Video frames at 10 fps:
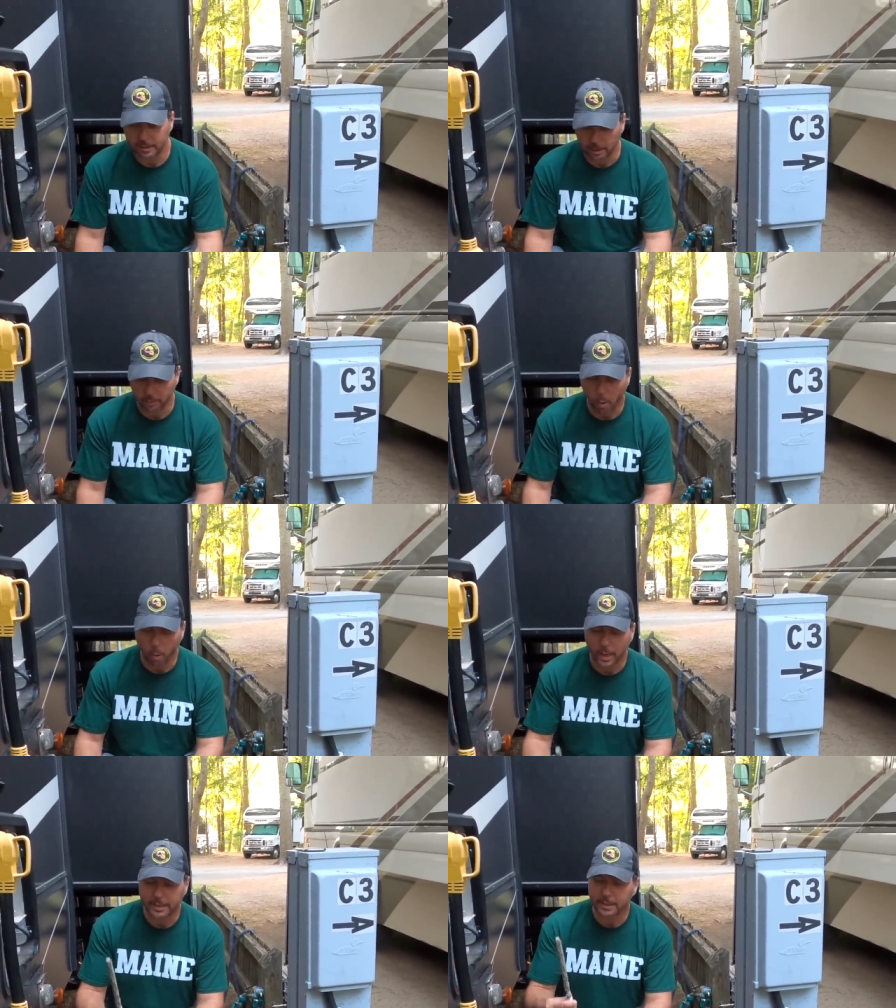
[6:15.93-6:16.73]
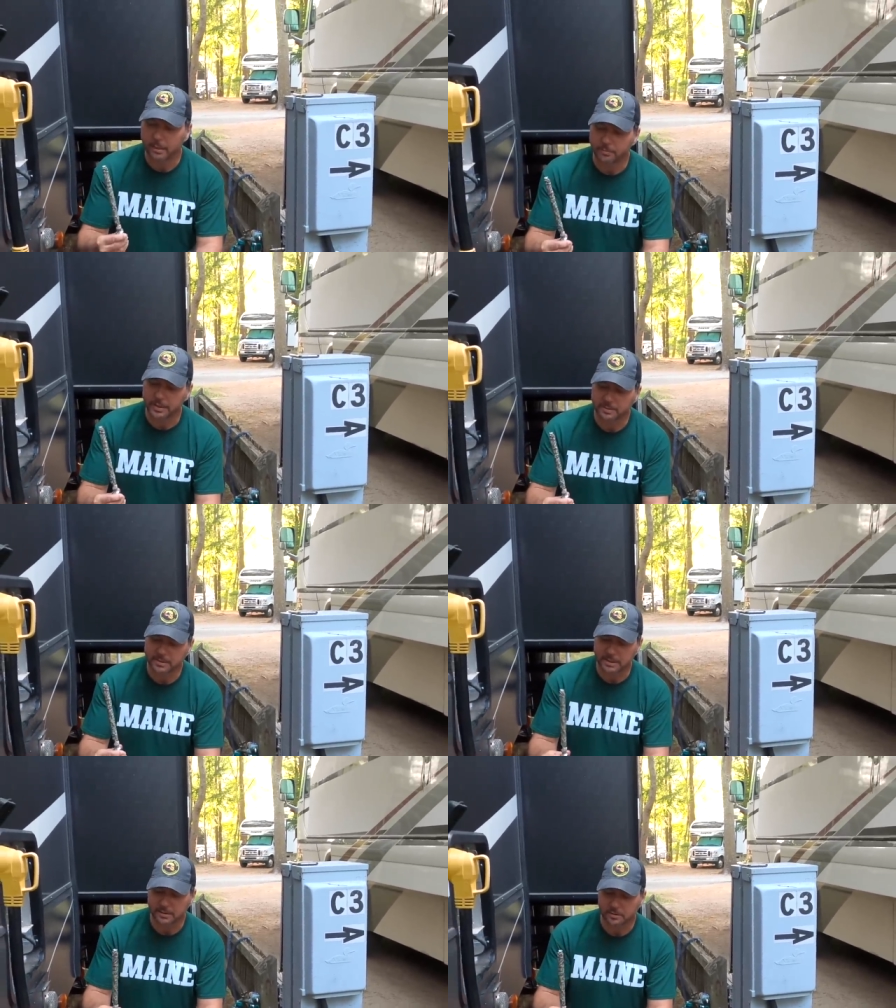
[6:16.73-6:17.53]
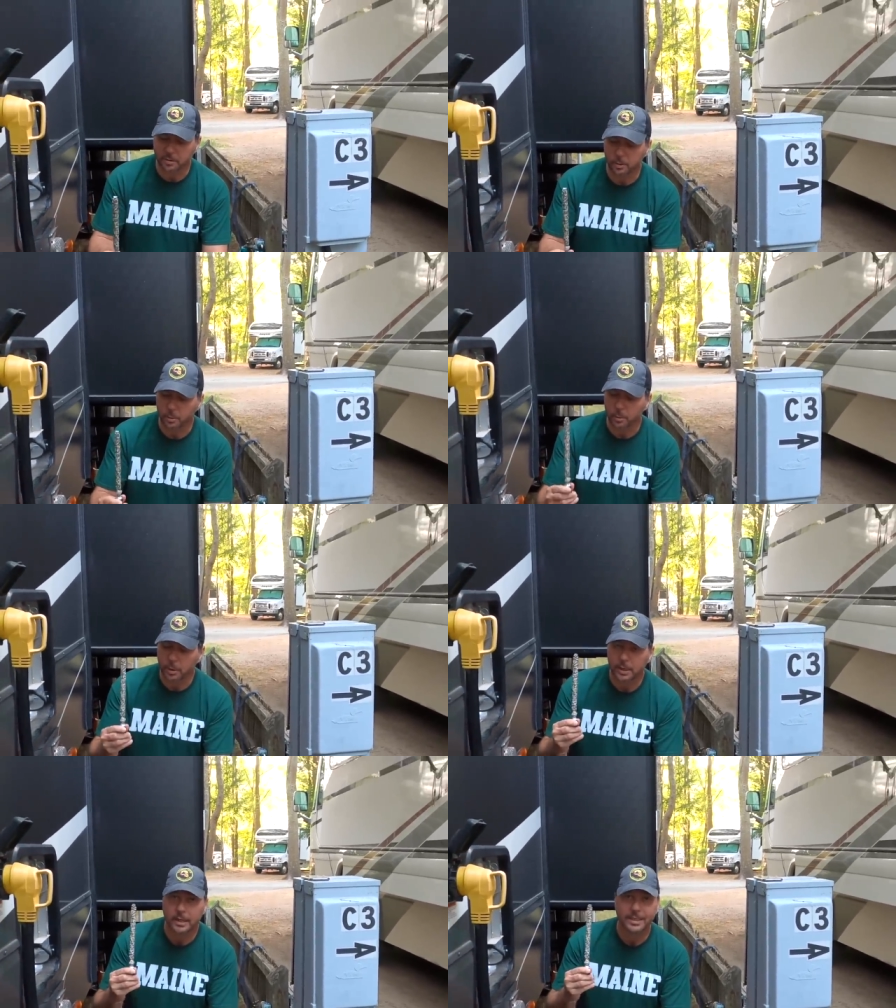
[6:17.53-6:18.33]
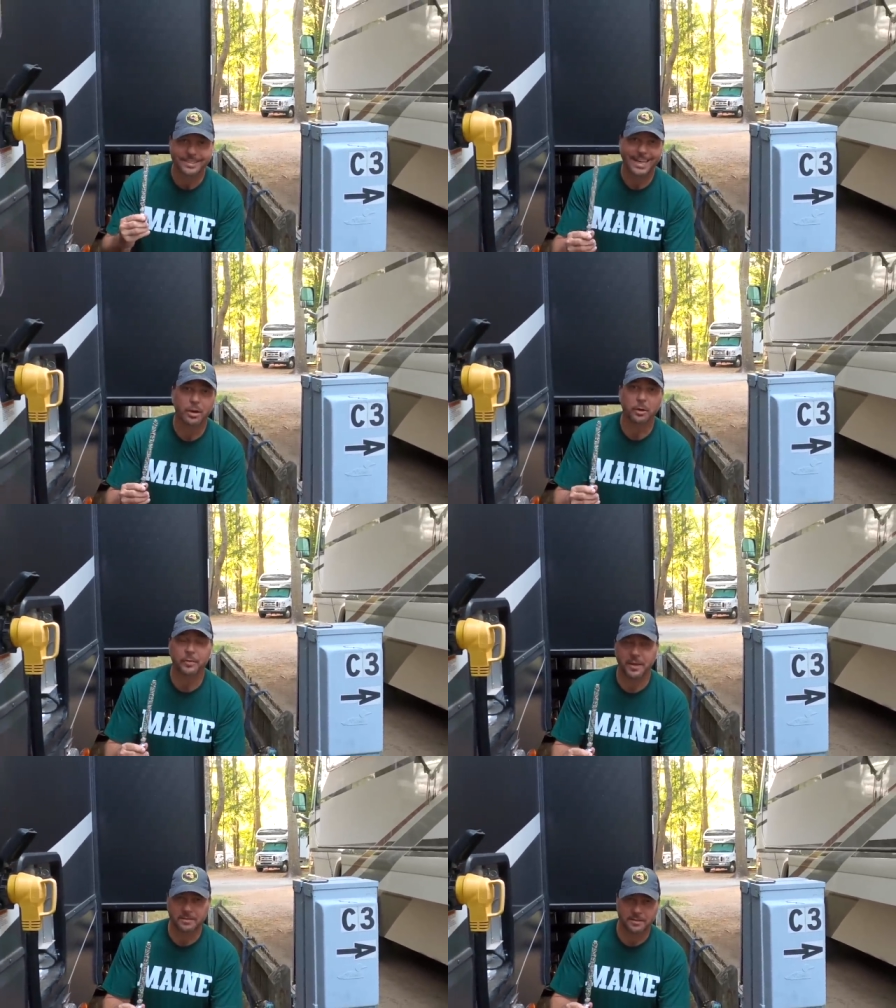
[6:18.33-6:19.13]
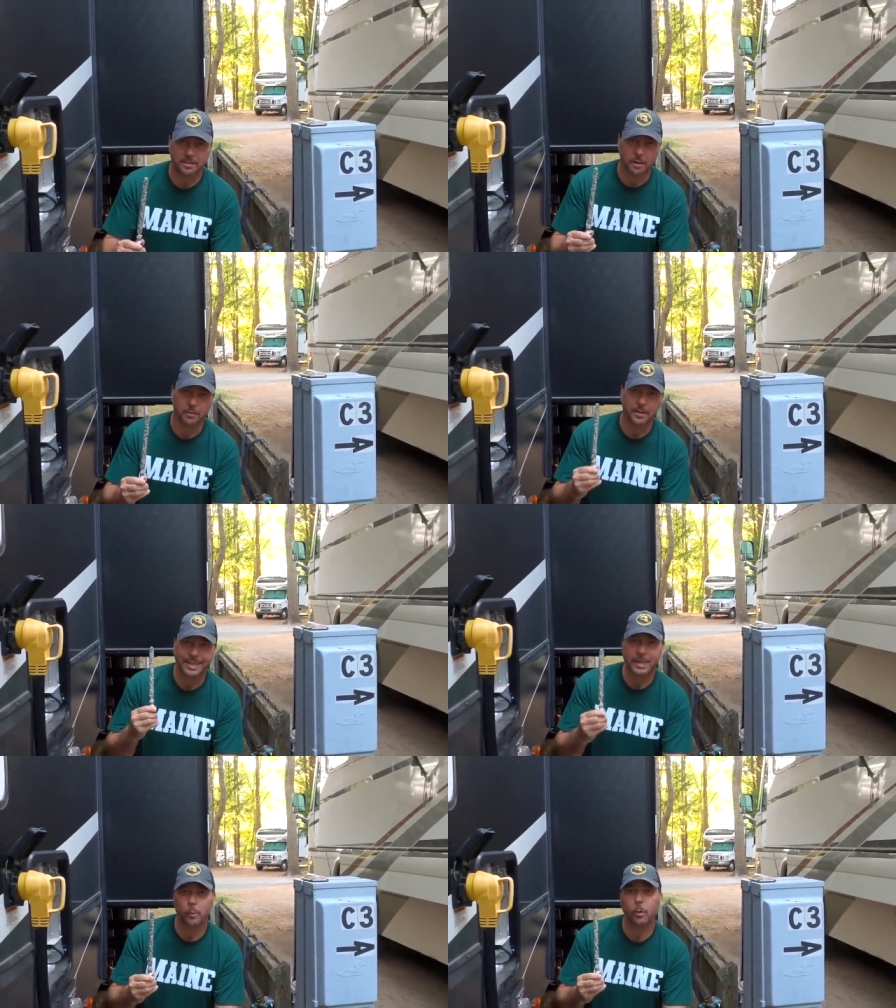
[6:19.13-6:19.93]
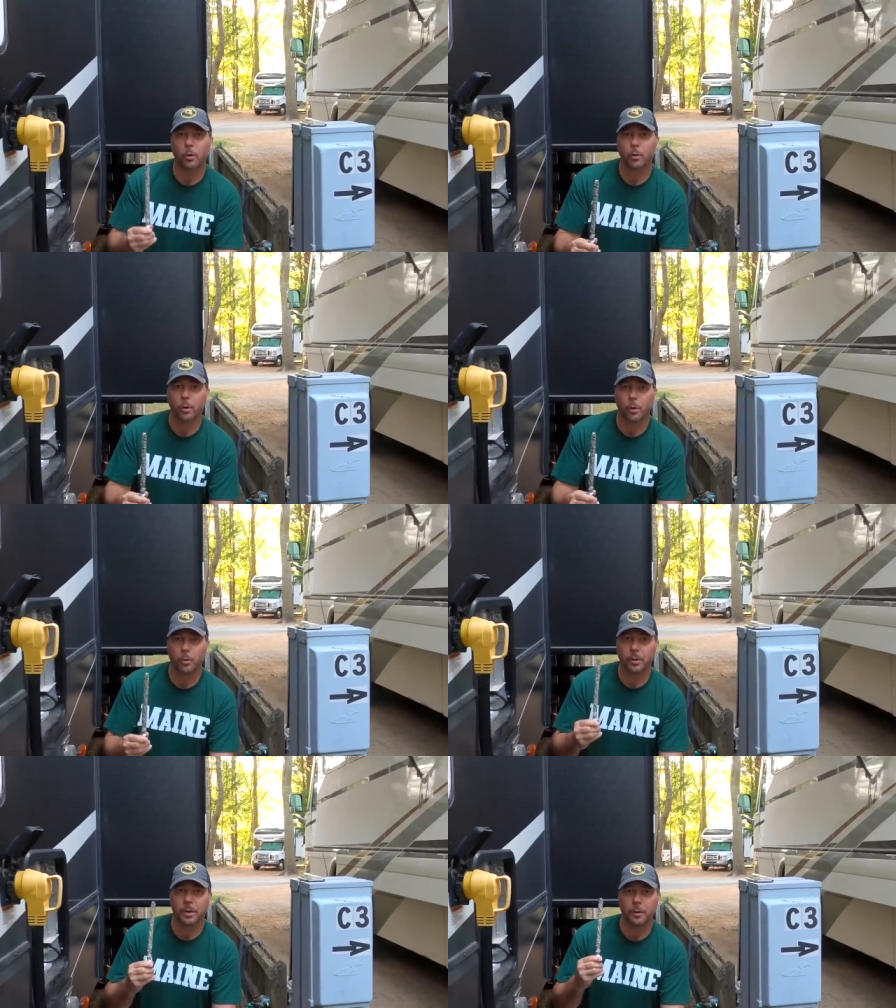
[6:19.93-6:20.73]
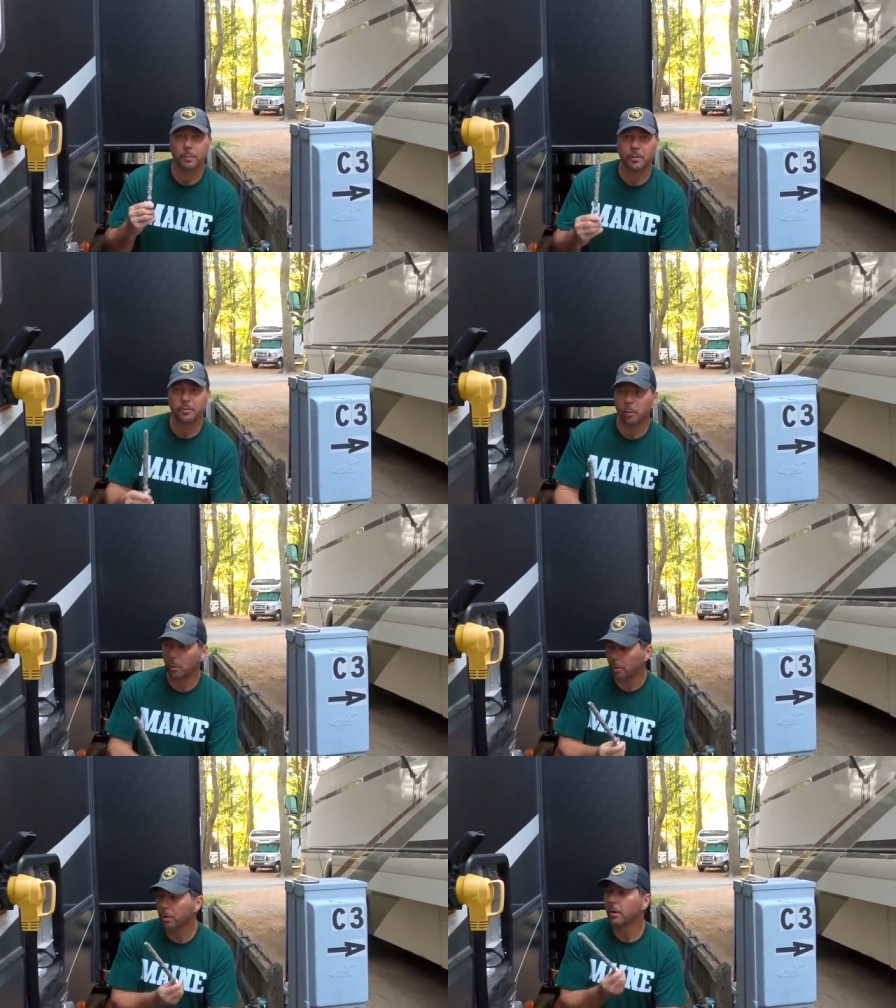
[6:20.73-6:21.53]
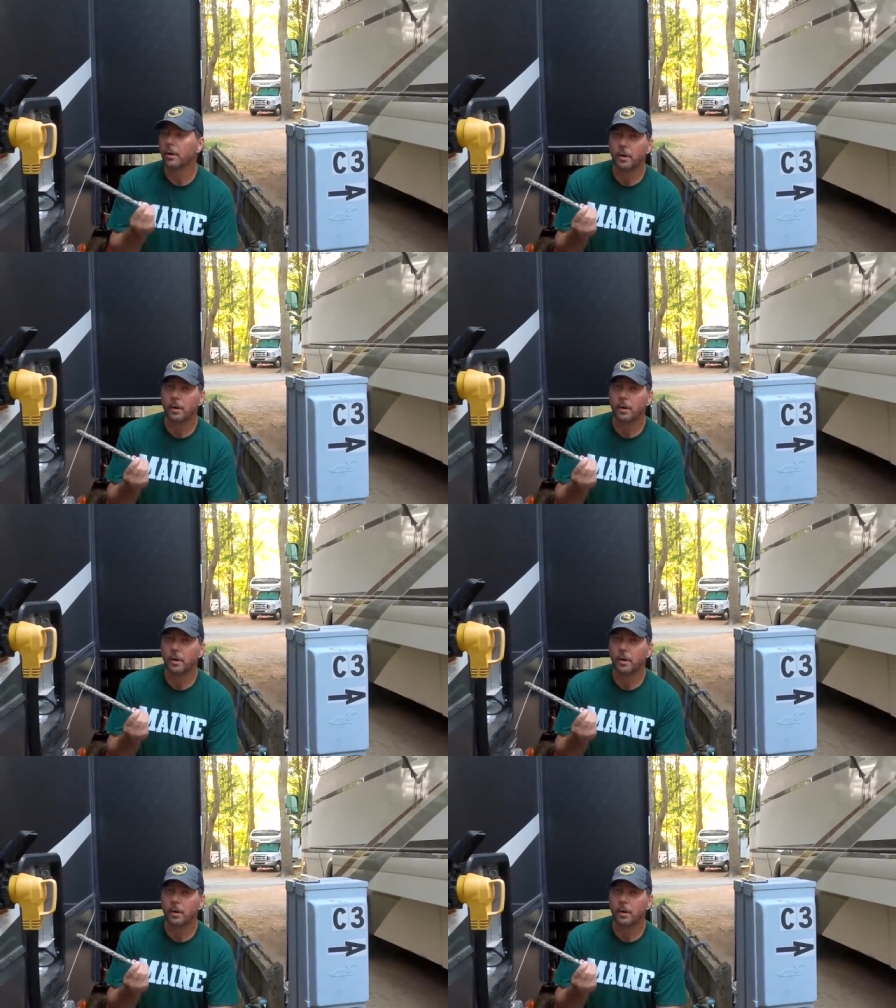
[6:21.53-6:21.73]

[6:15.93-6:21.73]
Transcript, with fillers: You know, the whole idea of this is to sacrifice itself and it will corrode before